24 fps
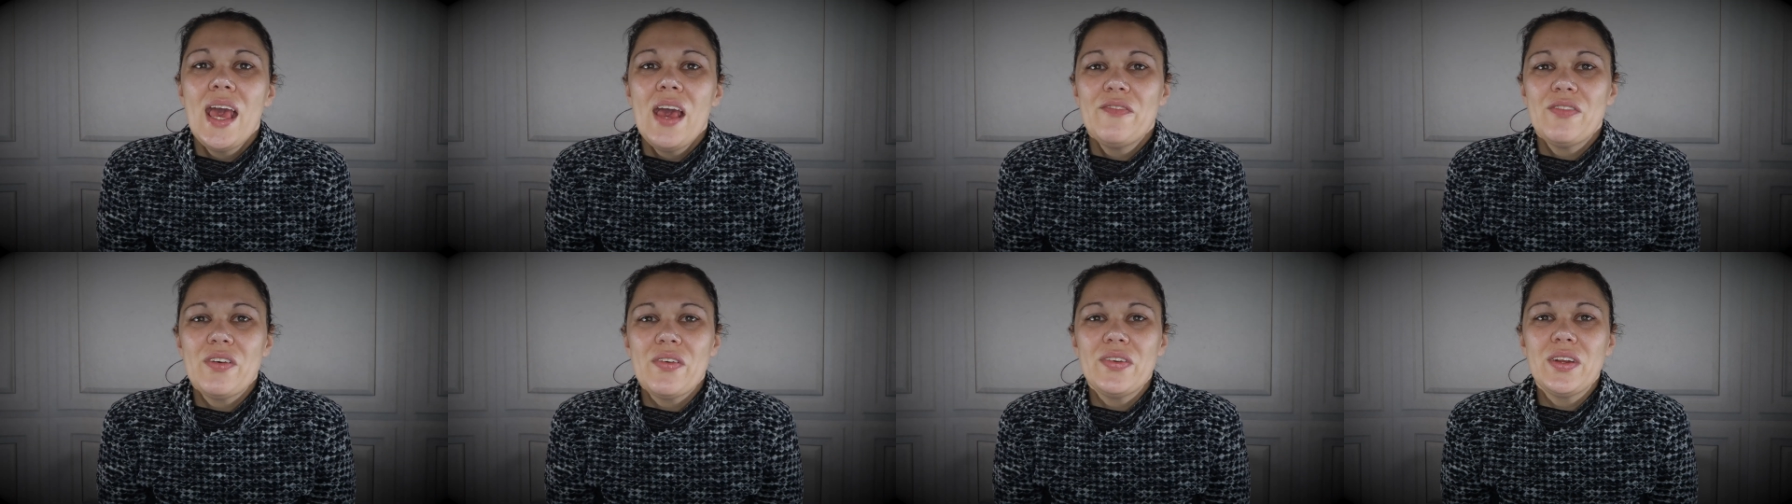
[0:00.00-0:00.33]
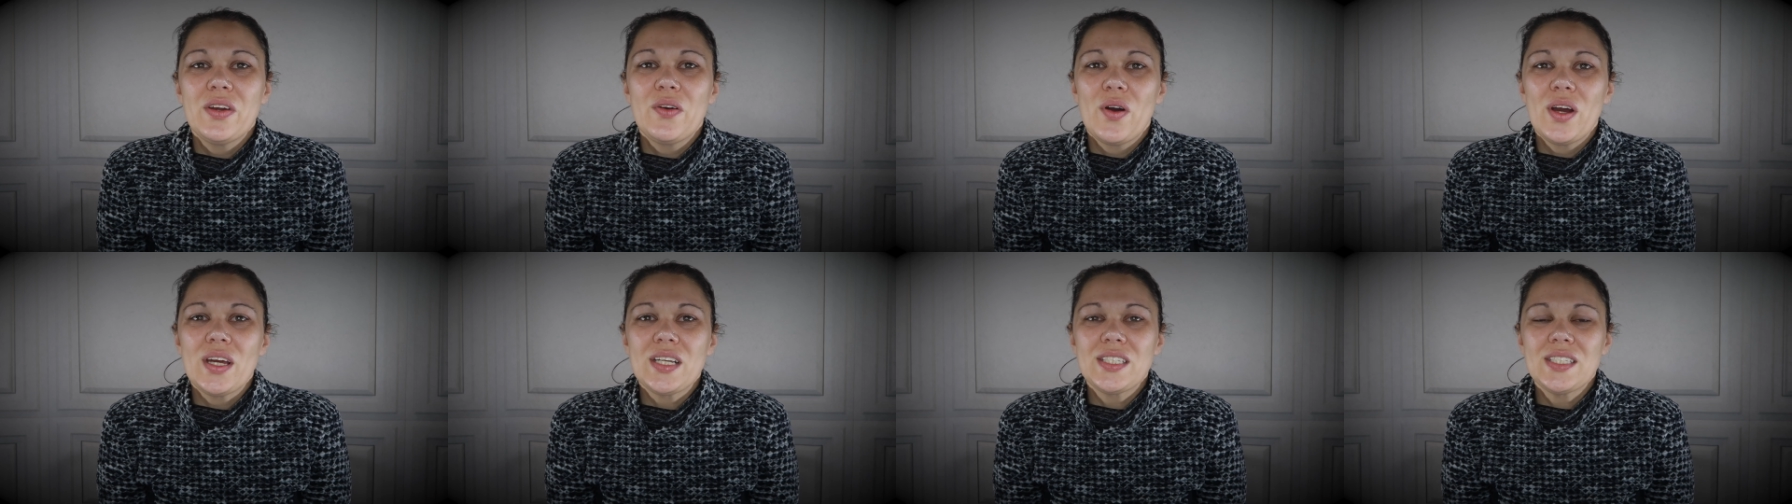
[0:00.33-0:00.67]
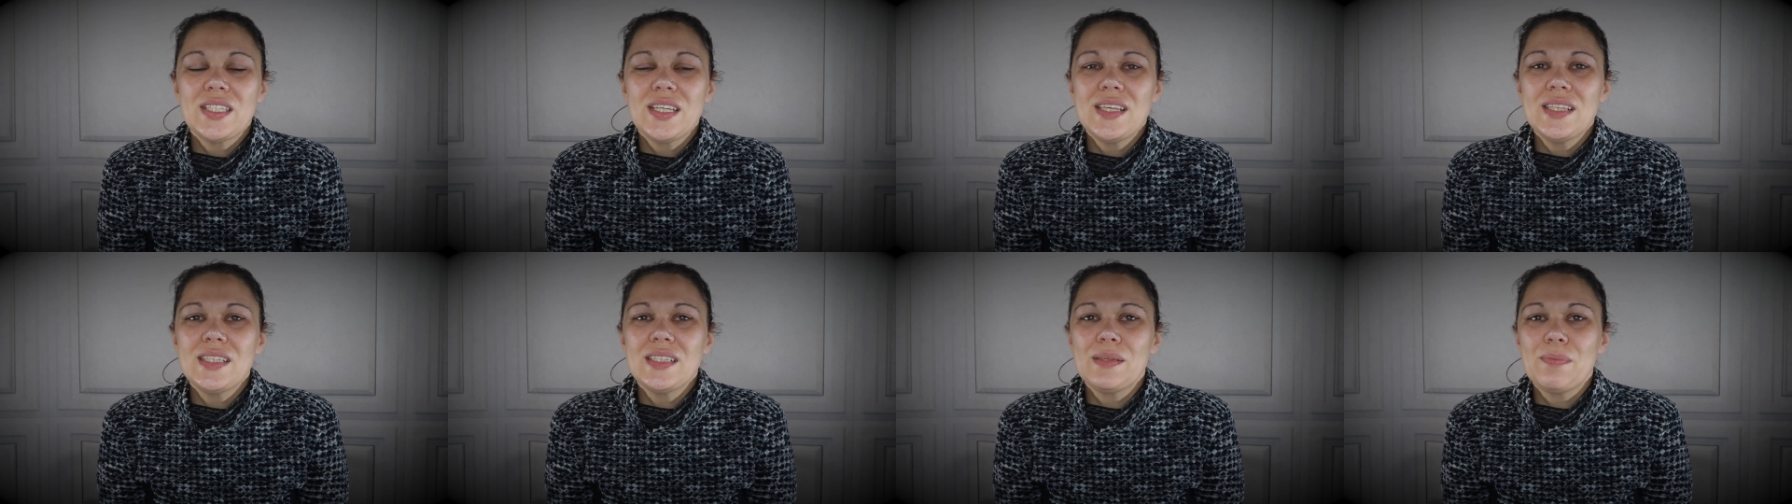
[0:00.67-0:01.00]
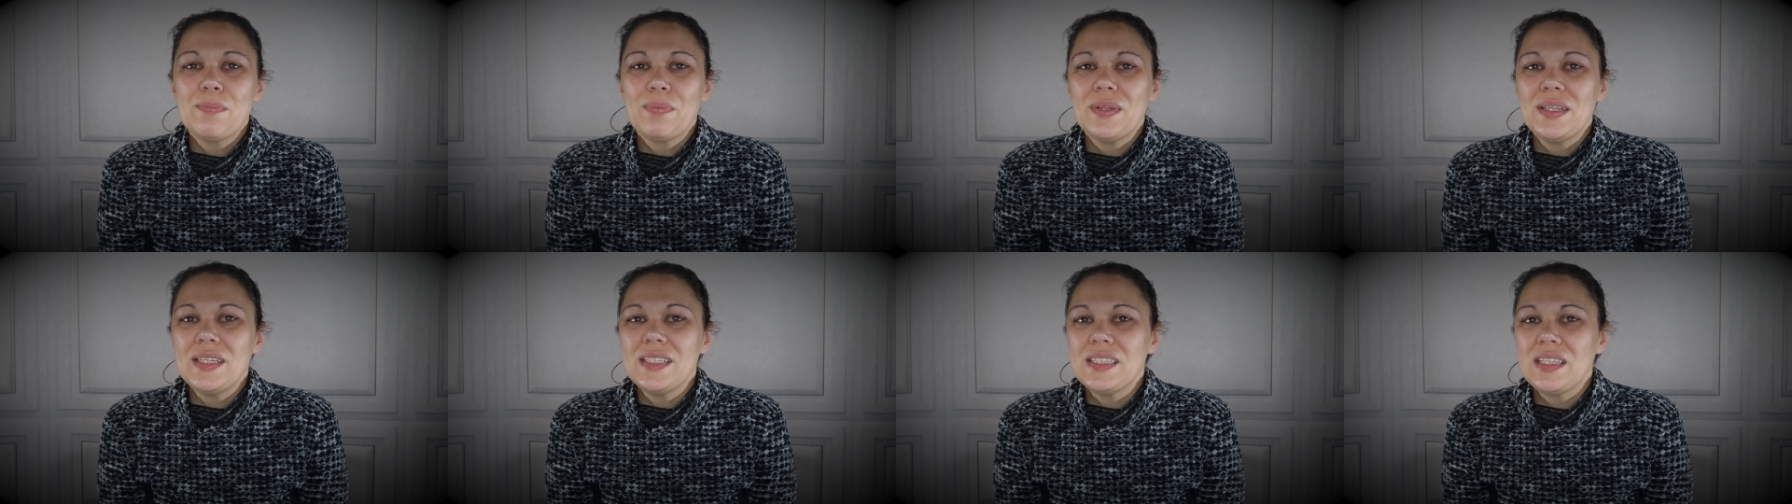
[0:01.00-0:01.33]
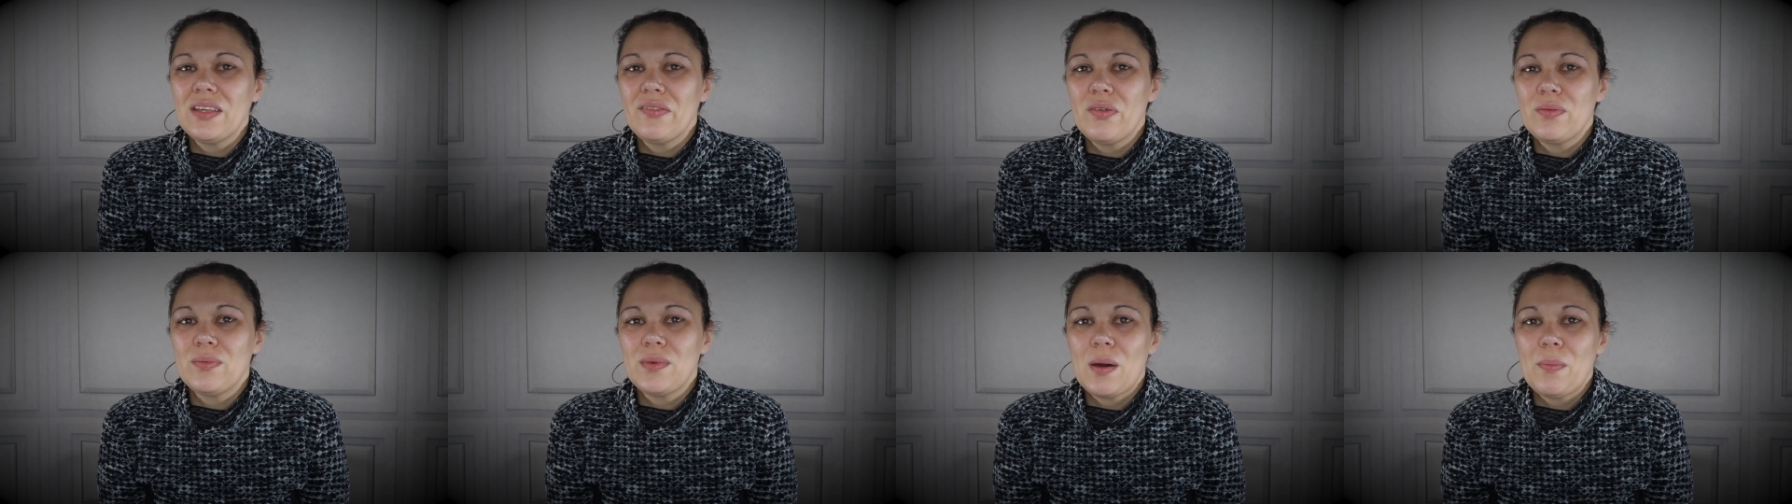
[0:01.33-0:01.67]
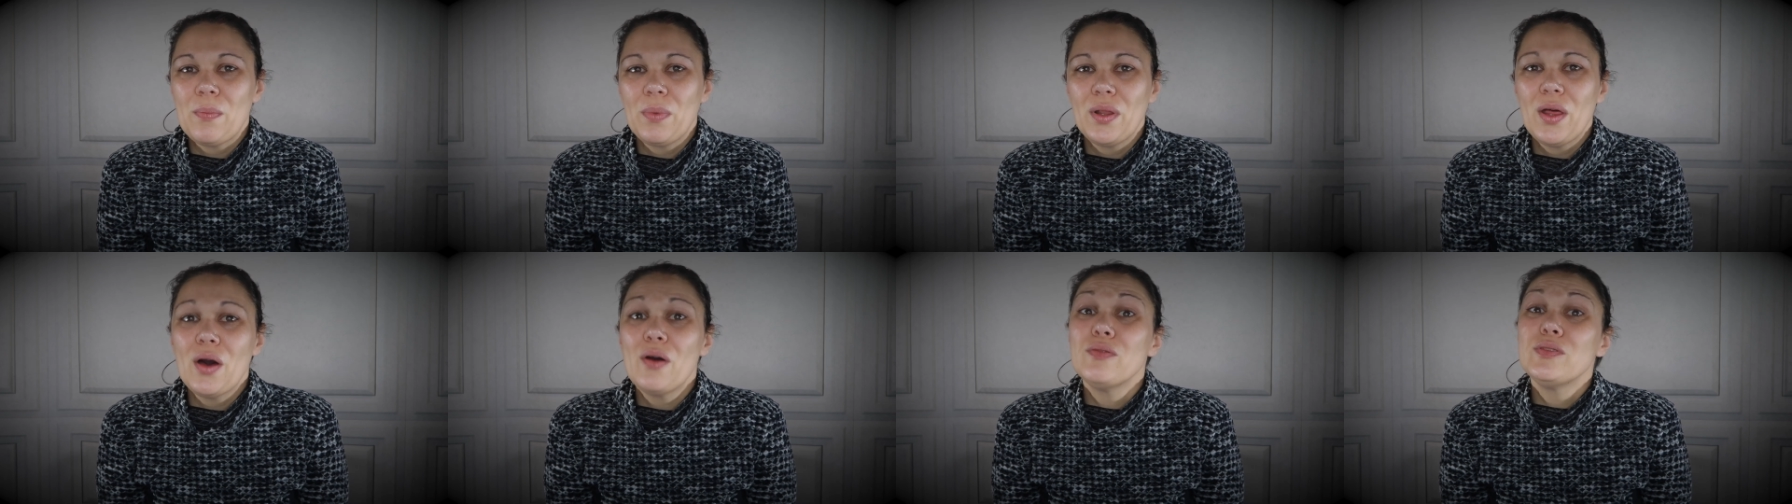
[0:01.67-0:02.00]
If you have any questions, please leave them
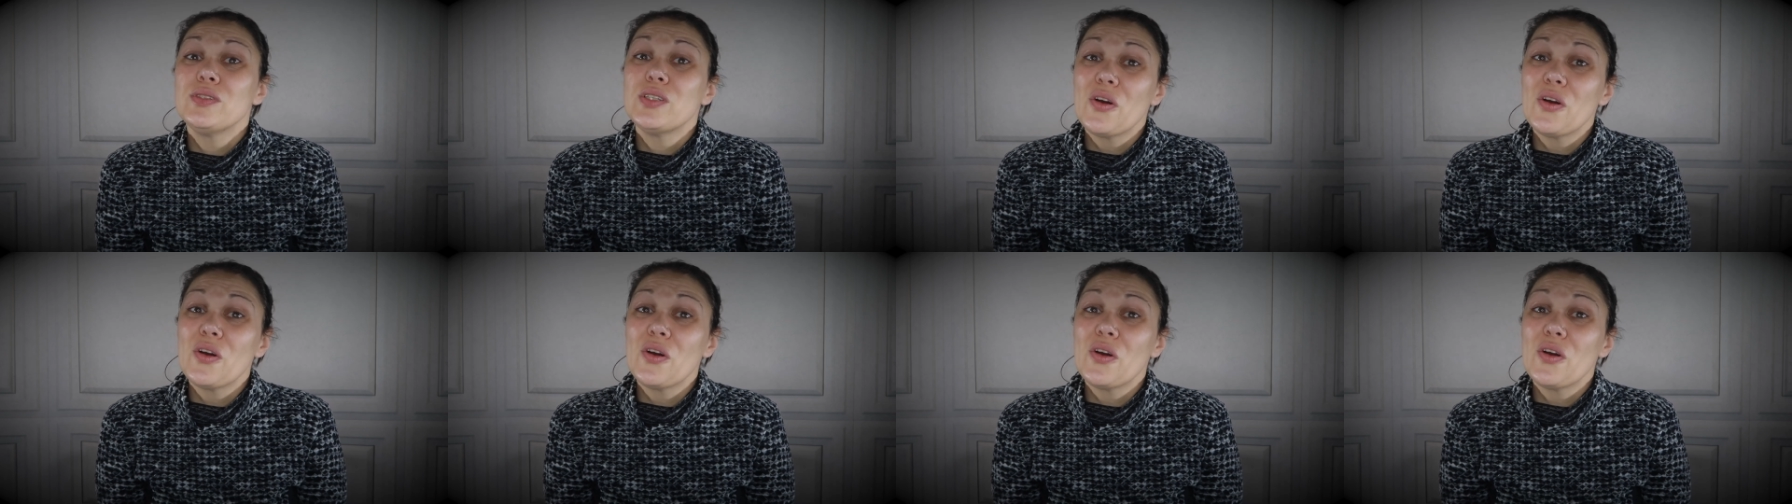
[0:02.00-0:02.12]
down below.